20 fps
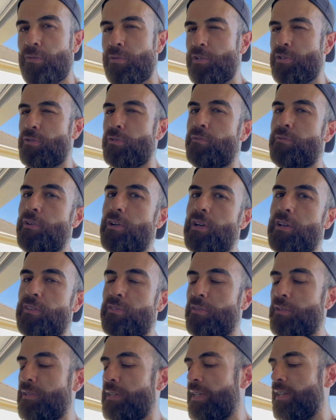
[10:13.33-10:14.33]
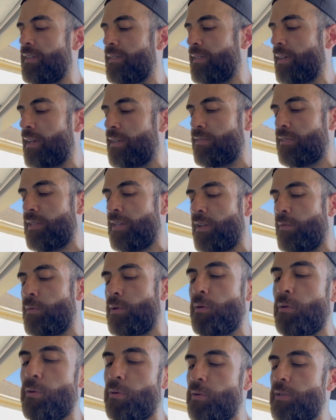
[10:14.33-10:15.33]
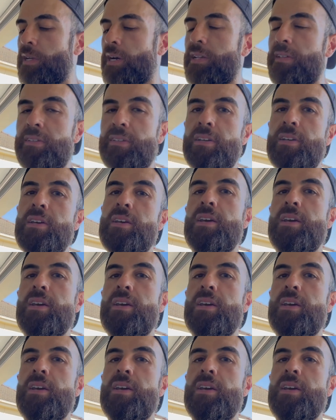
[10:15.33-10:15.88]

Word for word: we should focus on the intake, so then we're all done